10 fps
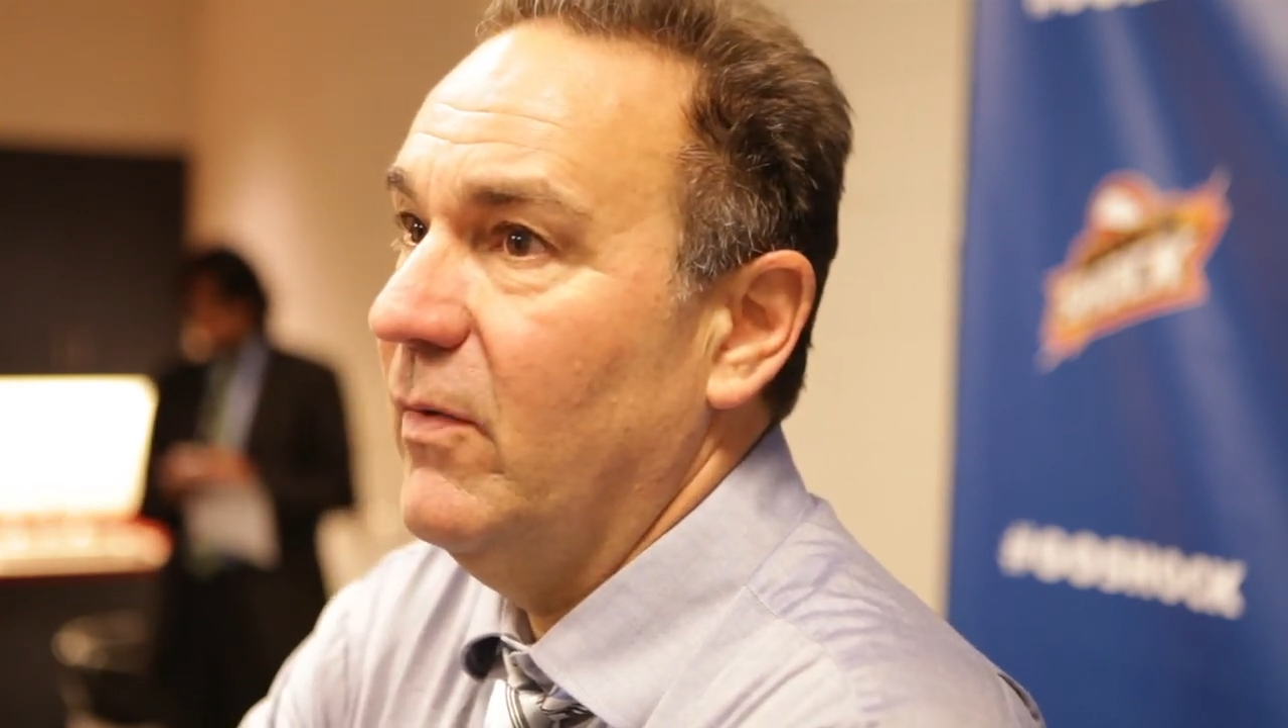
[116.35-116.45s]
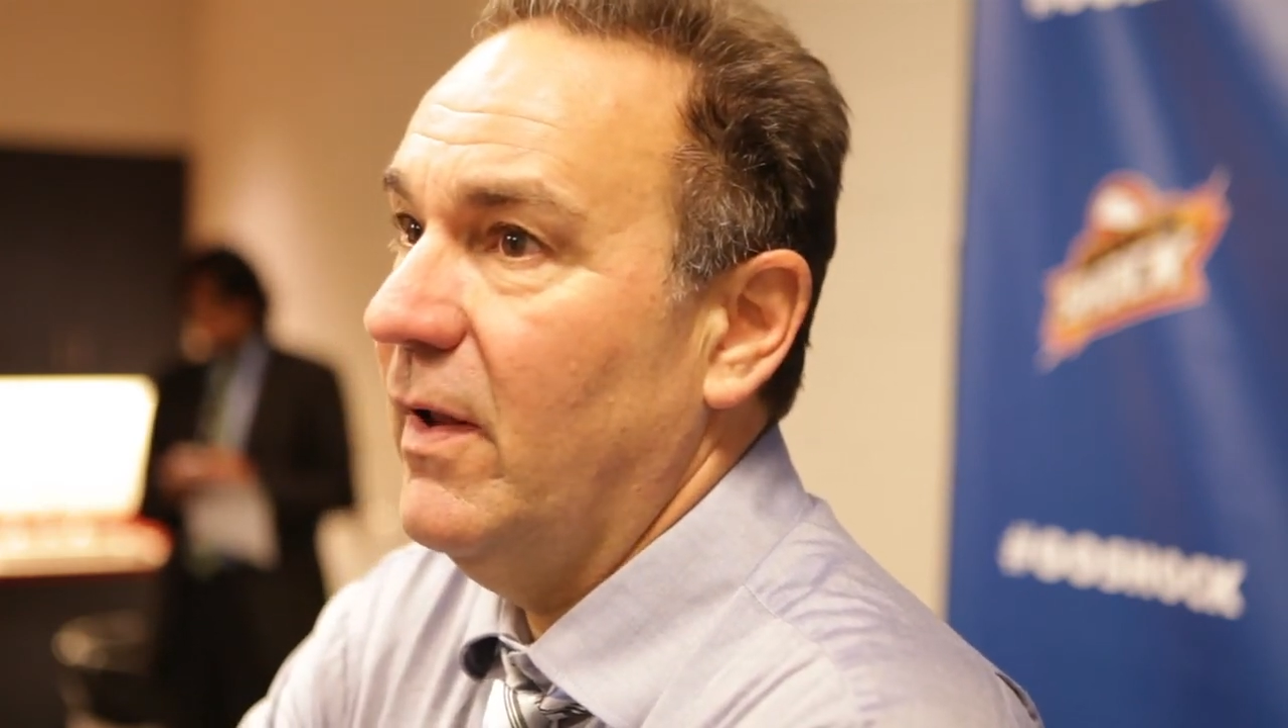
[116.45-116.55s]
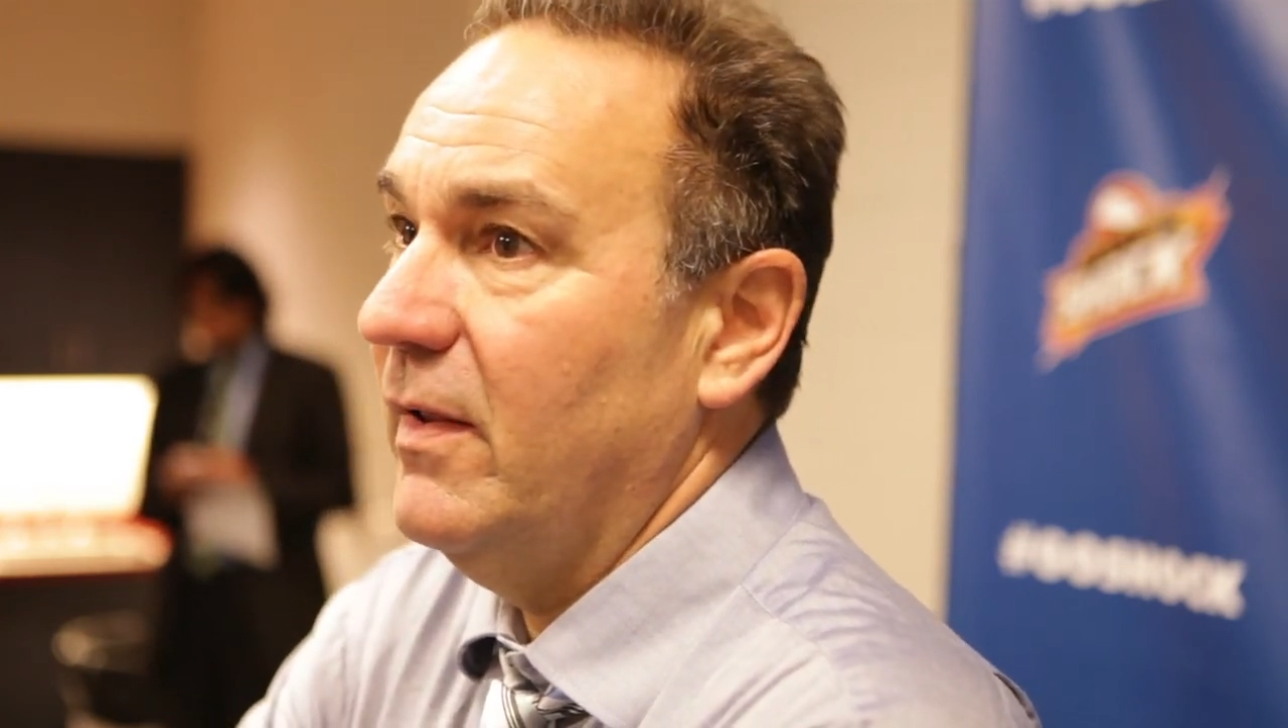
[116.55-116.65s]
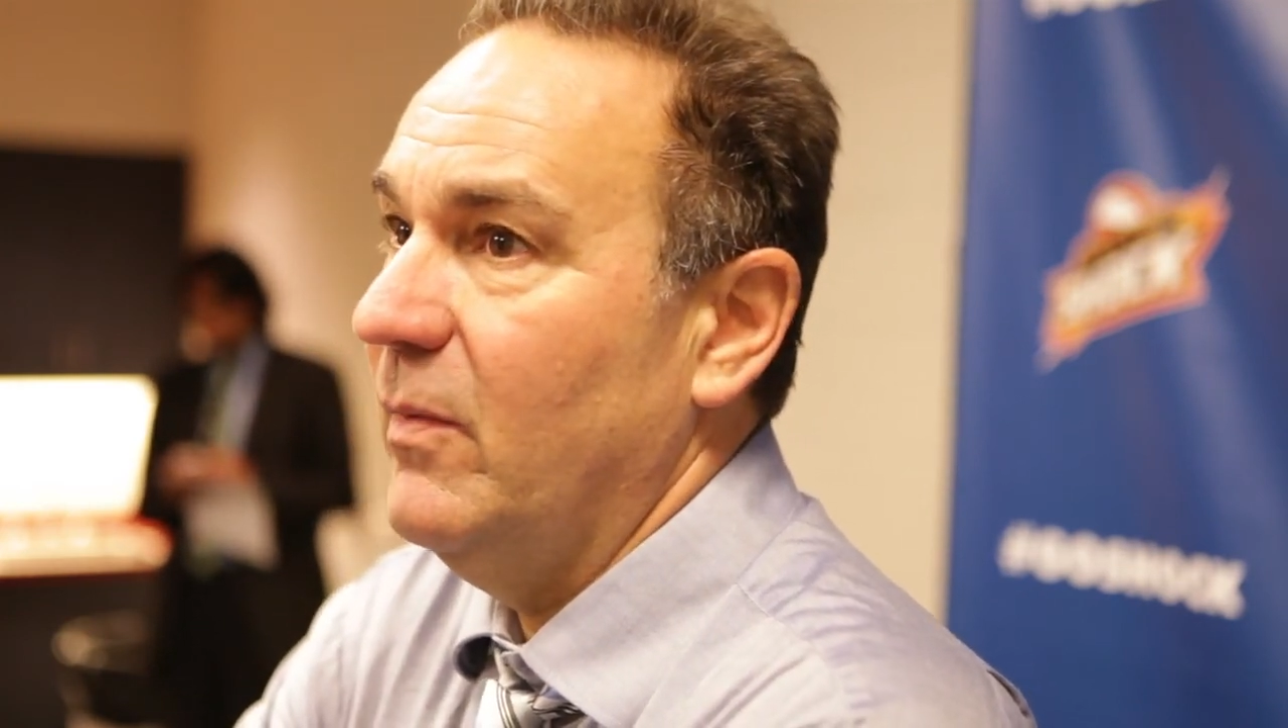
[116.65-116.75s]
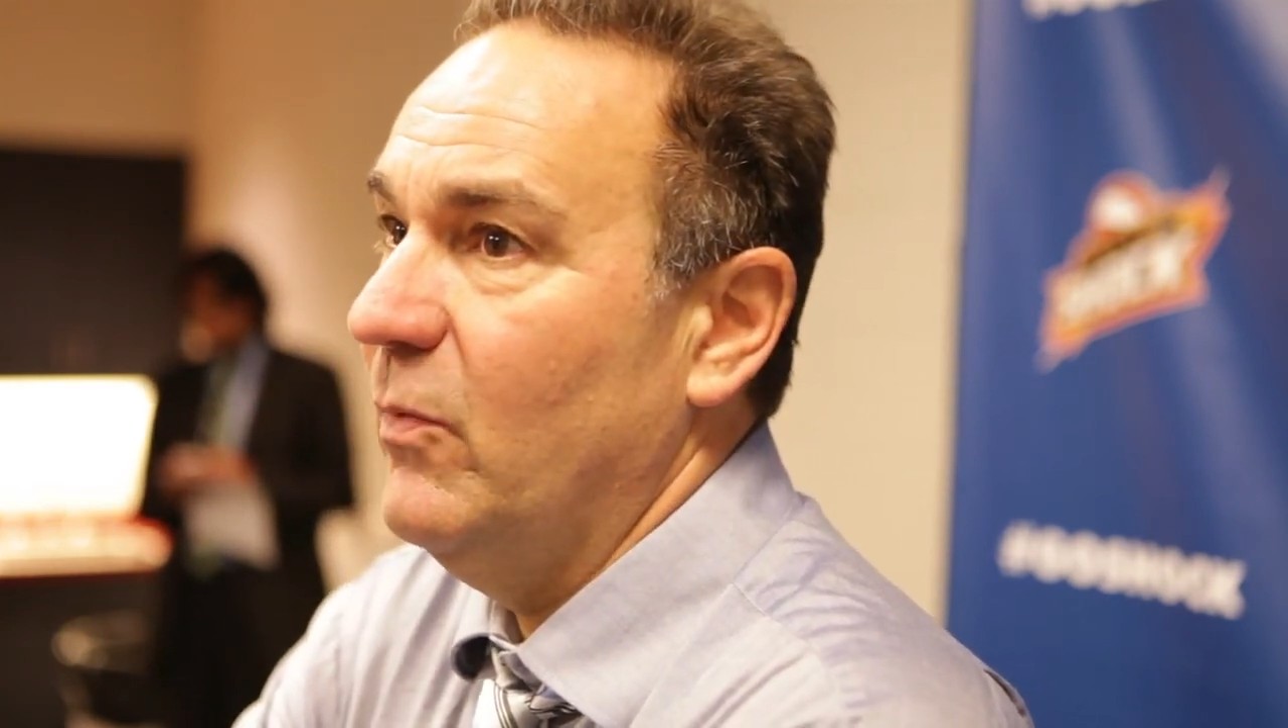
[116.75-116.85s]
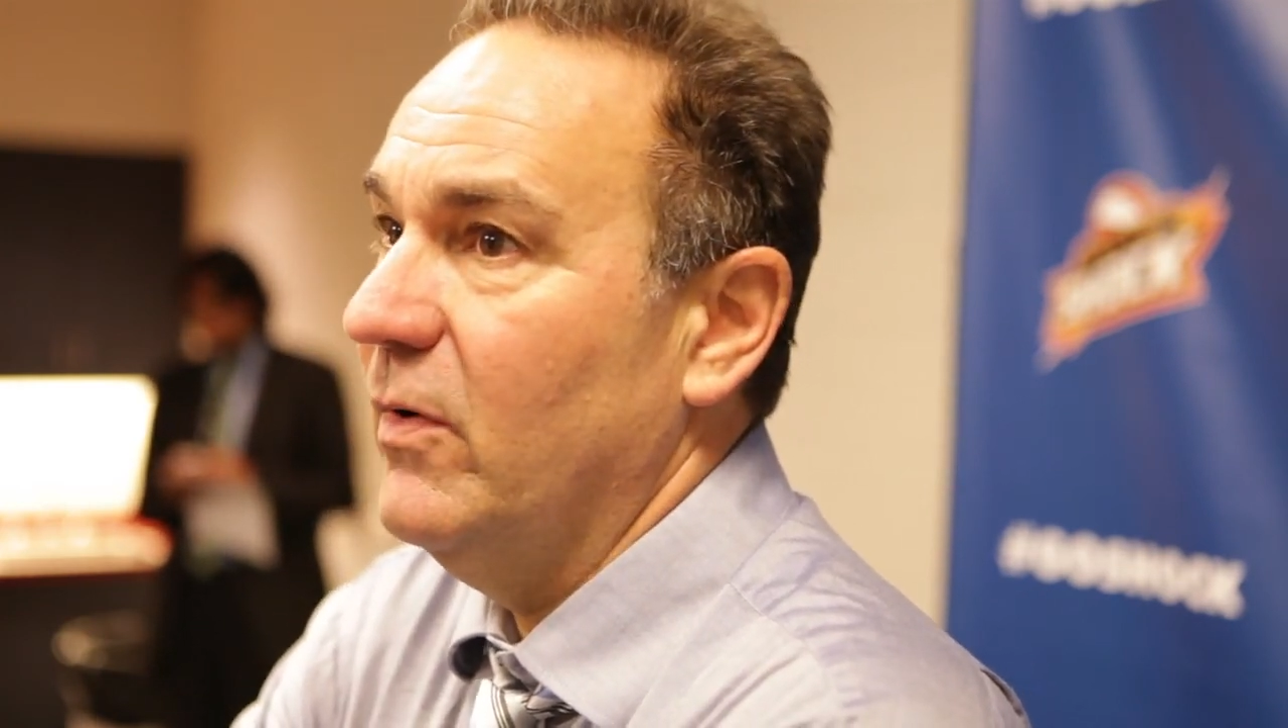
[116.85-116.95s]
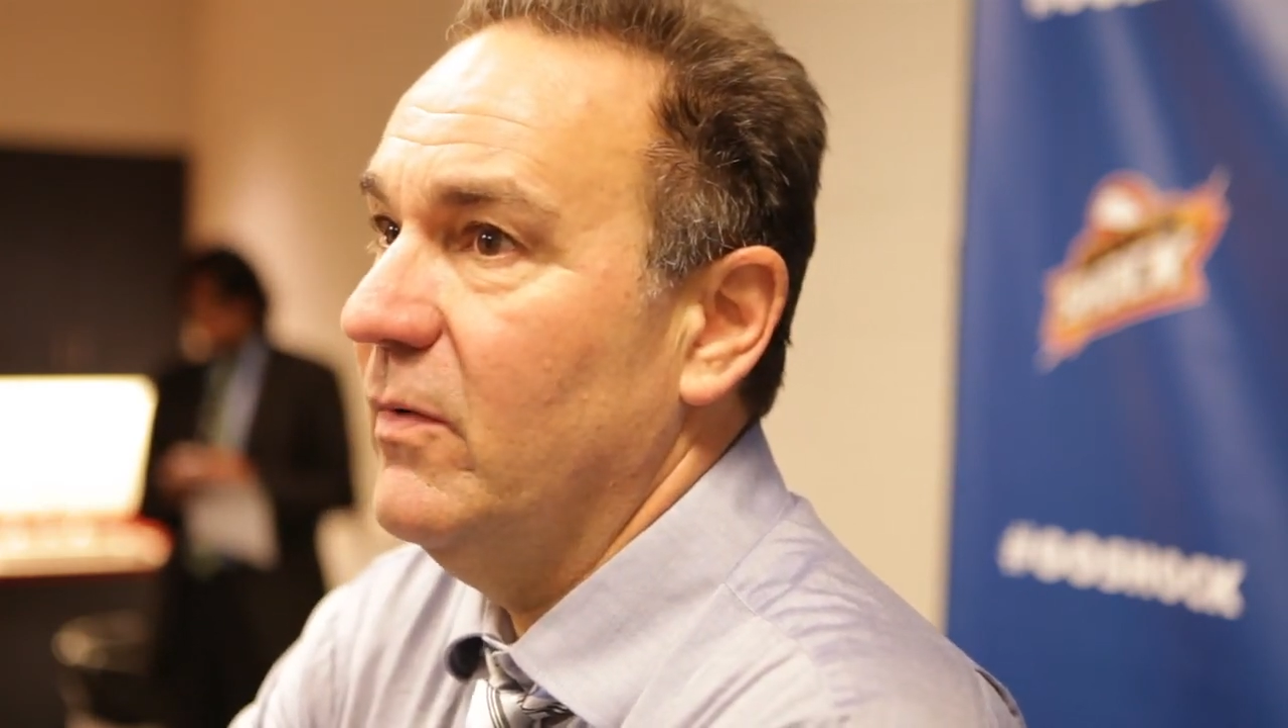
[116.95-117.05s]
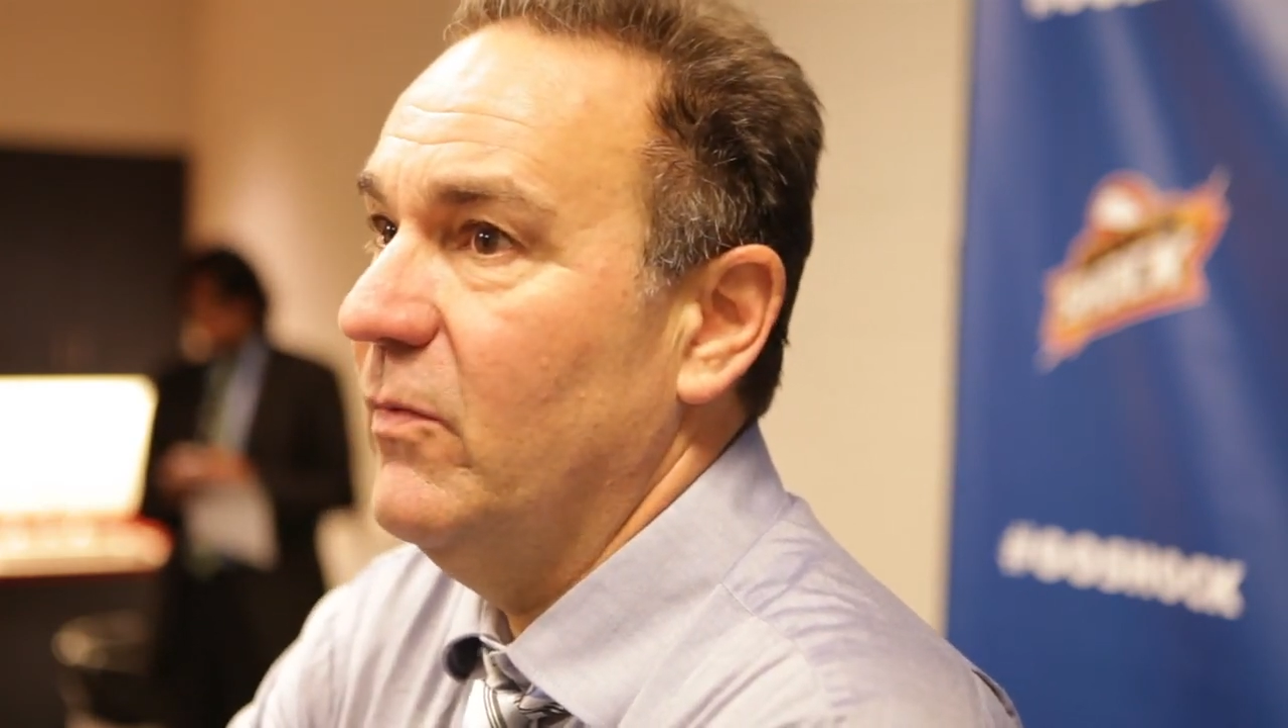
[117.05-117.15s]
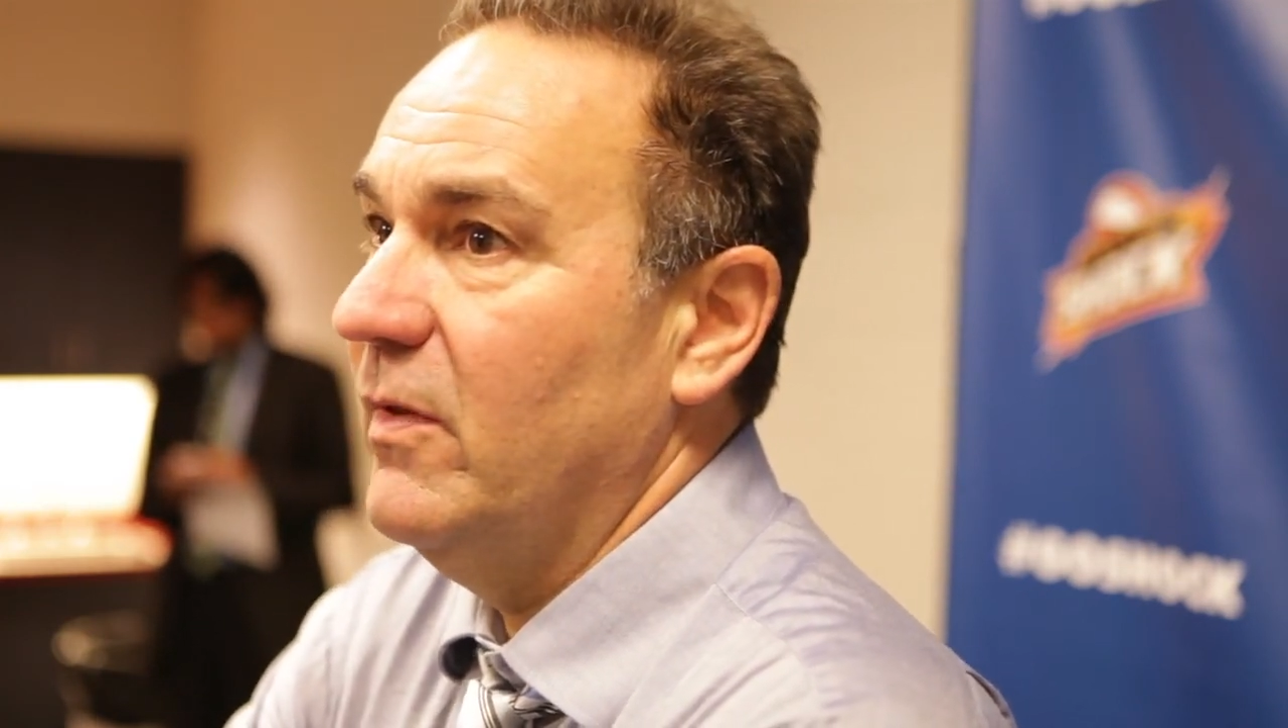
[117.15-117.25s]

We got to keep working